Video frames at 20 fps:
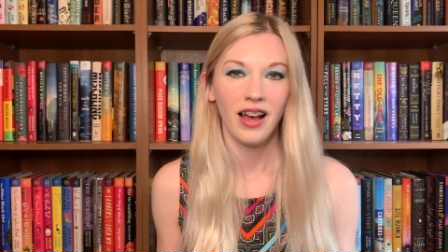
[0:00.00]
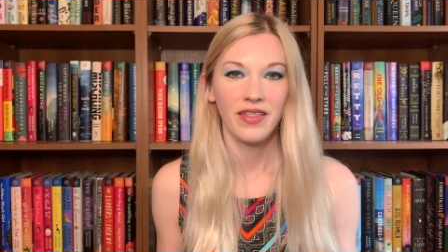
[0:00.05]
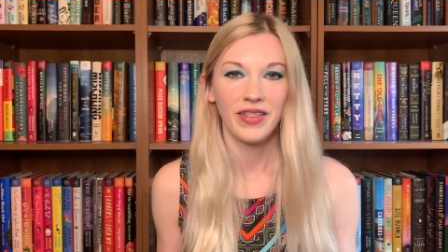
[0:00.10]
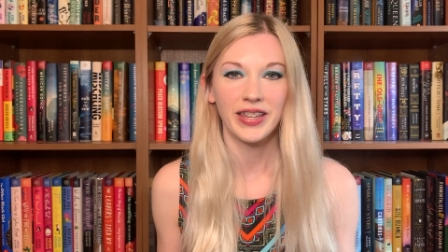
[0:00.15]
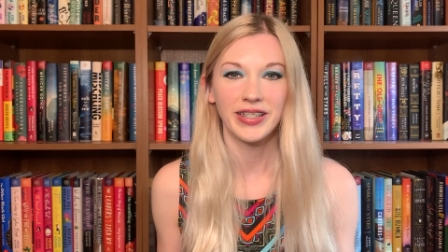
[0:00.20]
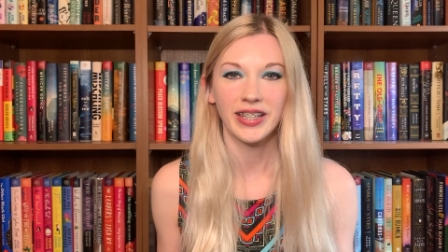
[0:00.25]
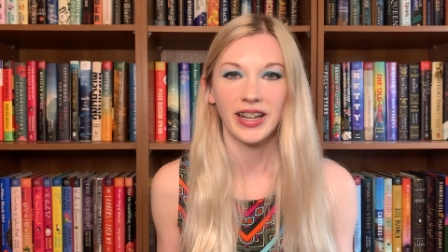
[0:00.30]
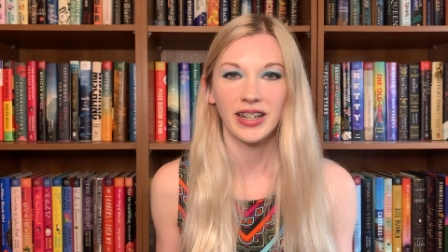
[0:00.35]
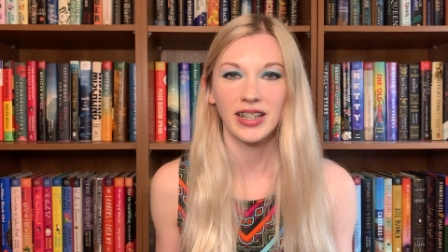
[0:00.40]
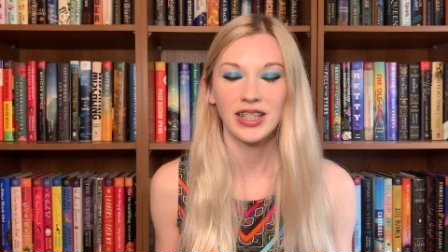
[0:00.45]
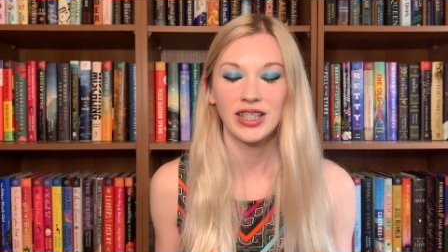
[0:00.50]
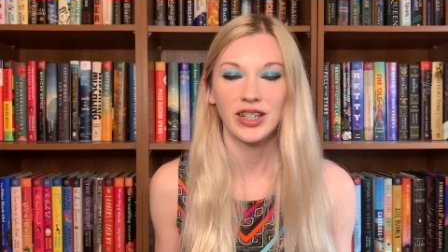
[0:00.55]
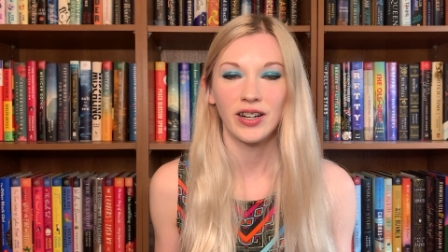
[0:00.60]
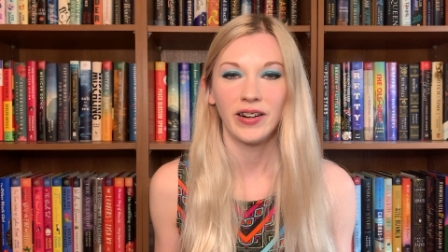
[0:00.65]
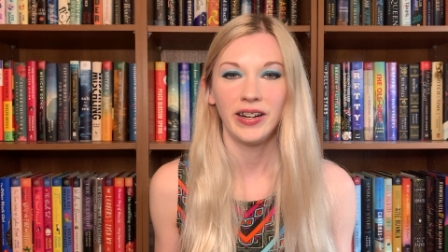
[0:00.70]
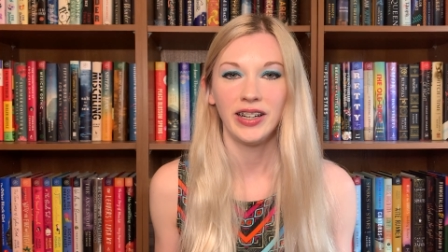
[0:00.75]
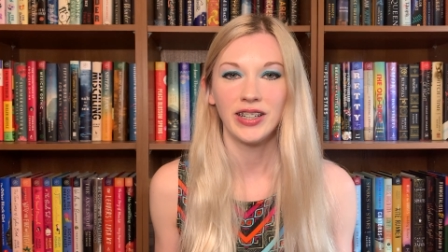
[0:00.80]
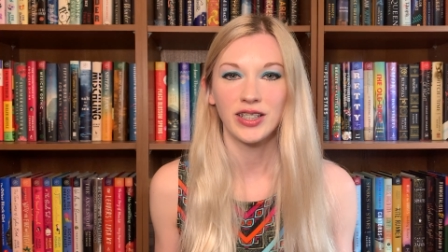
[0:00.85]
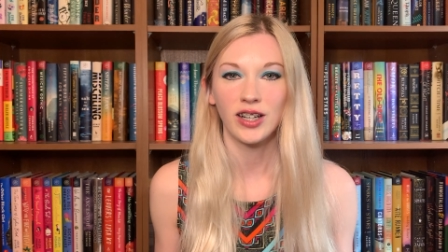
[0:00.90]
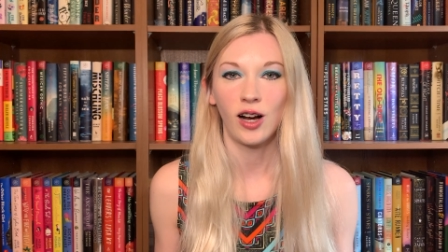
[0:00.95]
The second
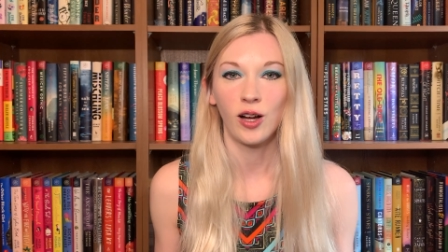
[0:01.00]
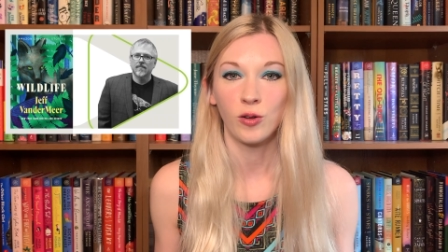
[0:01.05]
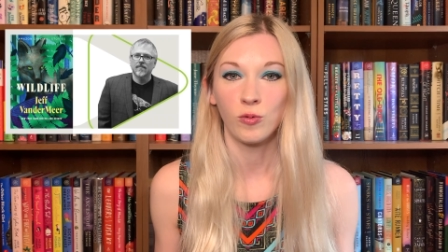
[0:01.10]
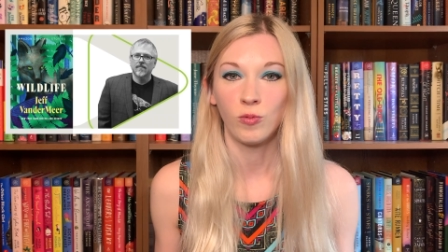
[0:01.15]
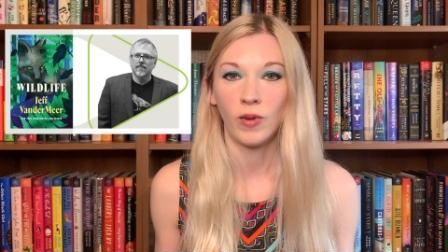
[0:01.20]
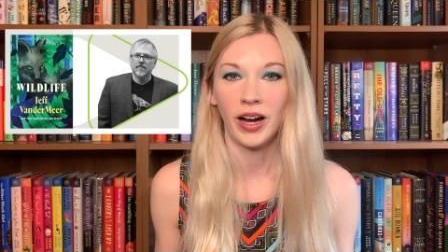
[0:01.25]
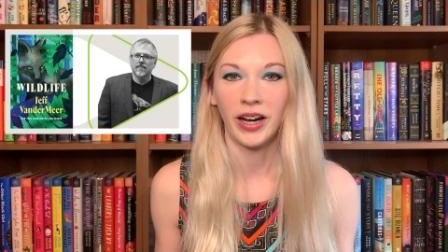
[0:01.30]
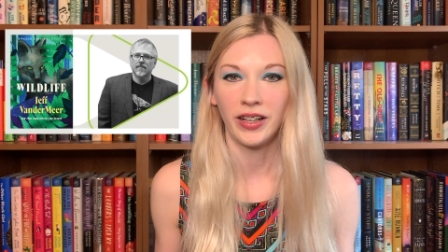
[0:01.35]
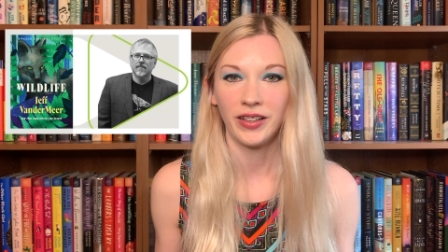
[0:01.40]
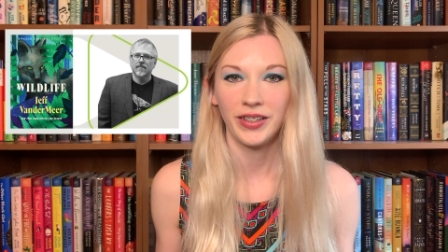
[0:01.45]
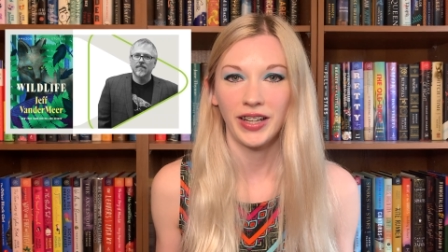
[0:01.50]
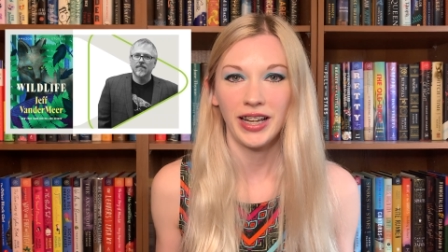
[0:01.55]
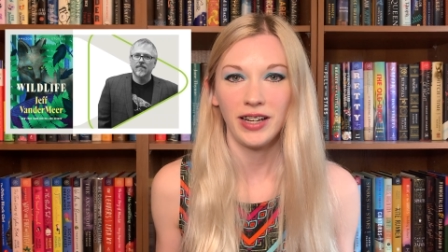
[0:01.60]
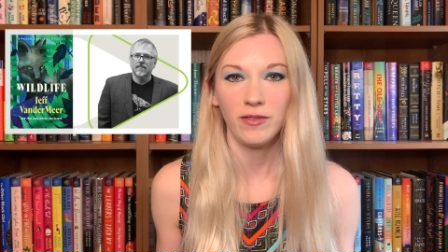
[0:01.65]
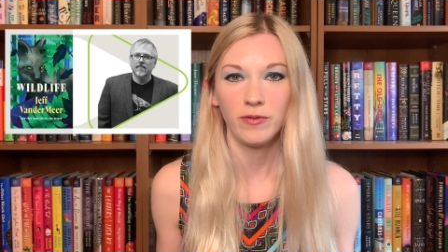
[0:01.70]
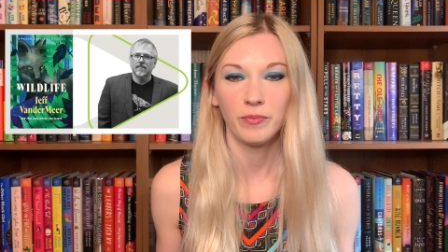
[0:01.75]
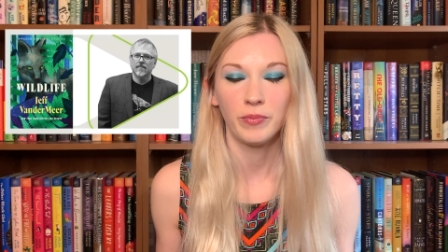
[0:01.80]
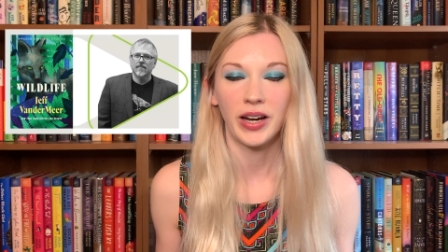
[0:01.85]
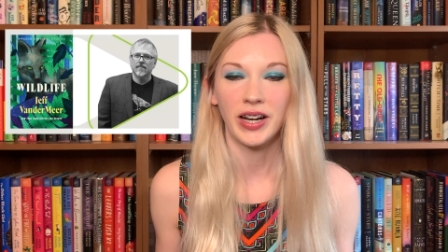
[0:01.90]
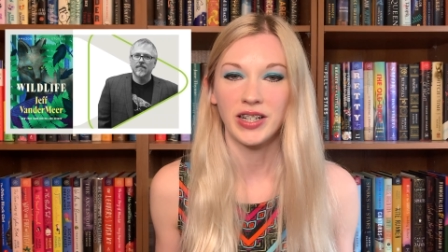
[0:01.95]
story is called Wildlife
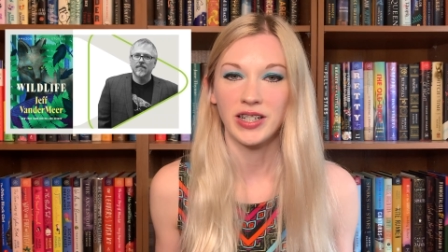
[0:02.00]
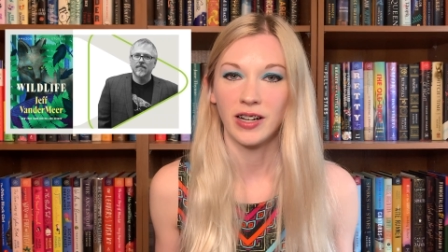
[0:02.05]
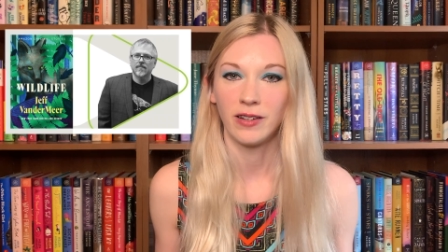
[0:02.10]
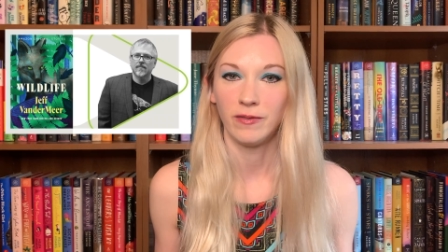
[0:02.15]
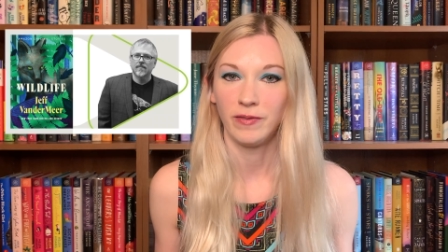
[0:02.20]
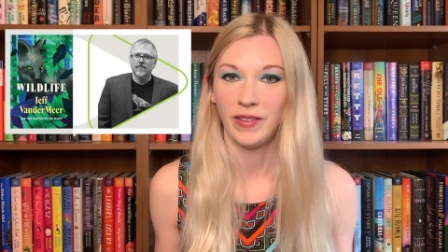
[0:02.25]
by Jeff